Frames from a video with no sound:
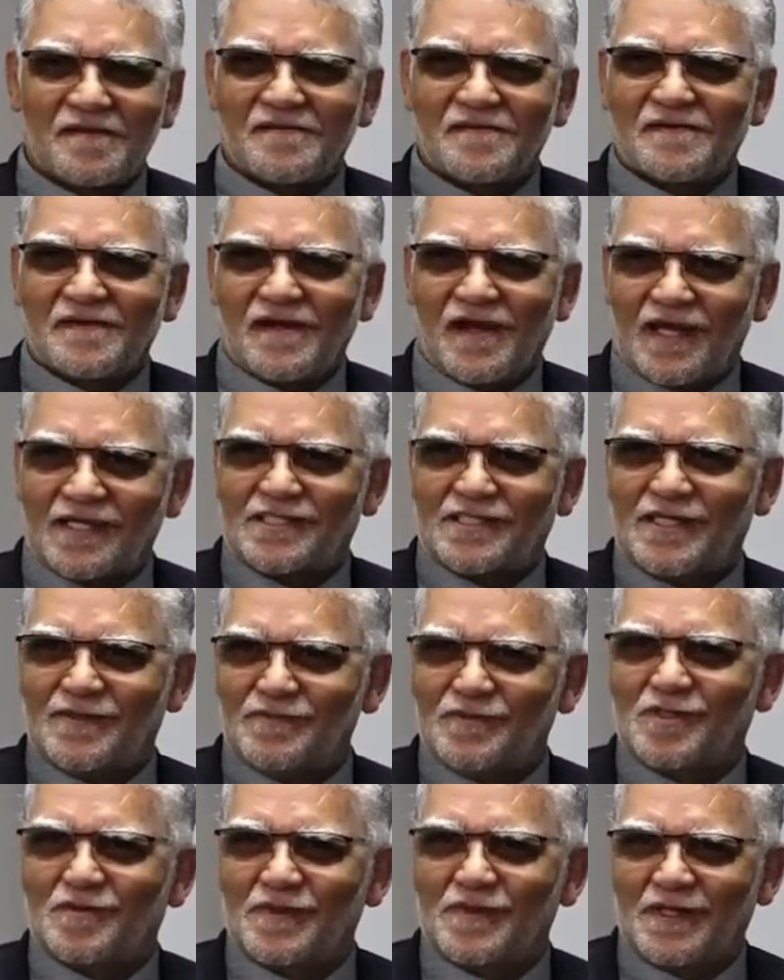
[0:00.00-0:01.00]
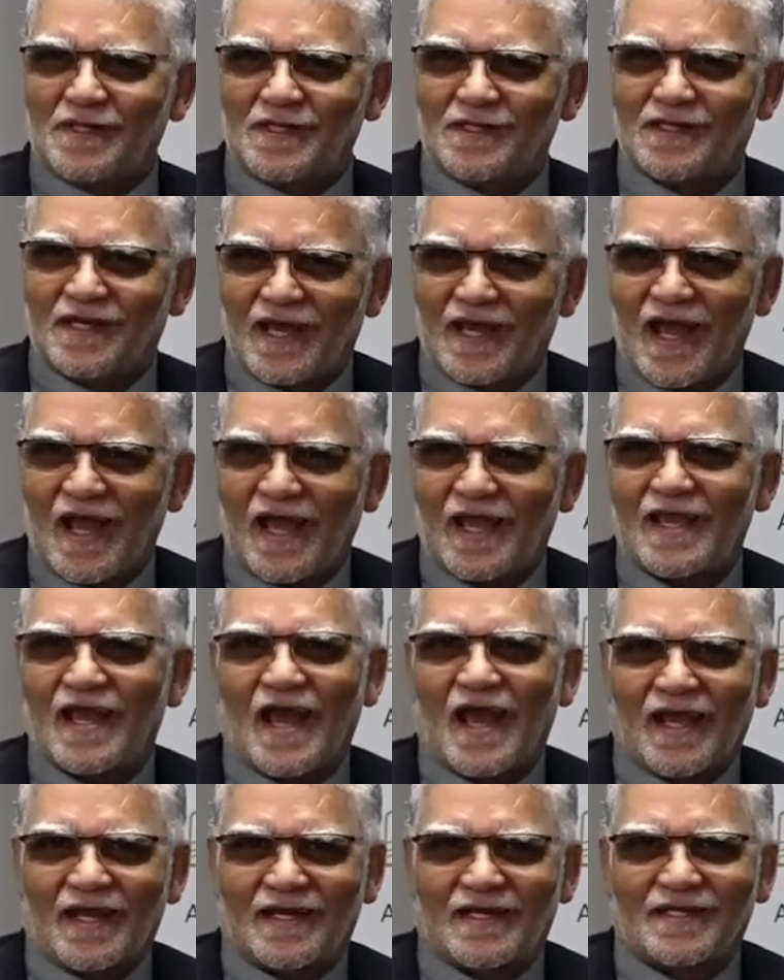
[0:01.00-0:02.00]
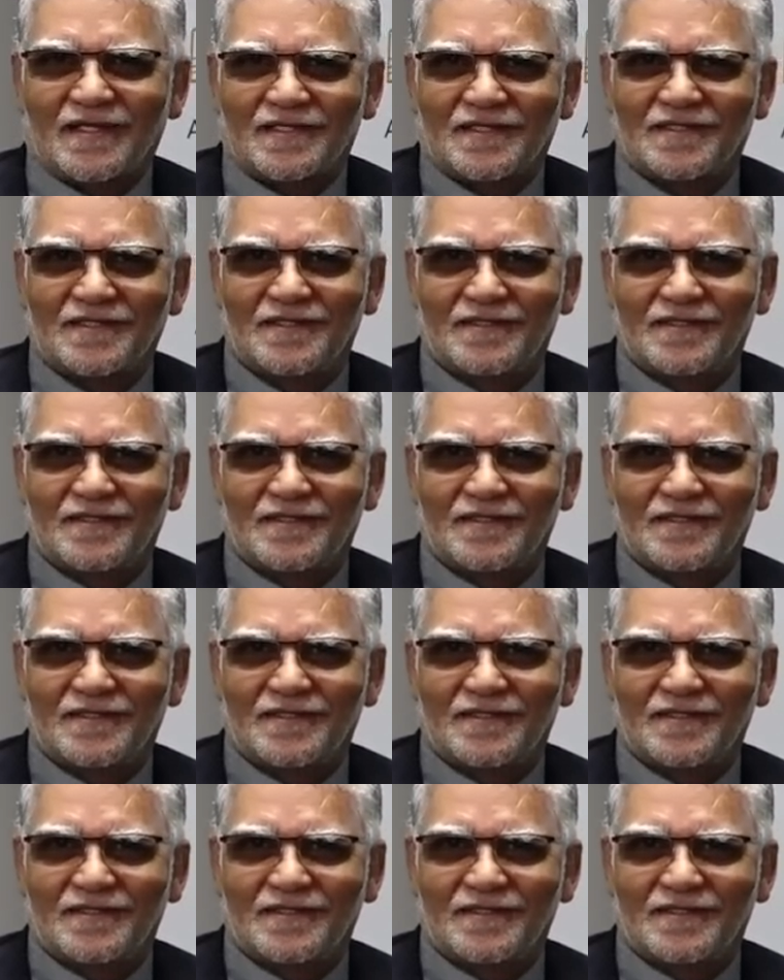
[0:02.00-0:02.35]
I seem to be the guy guiding.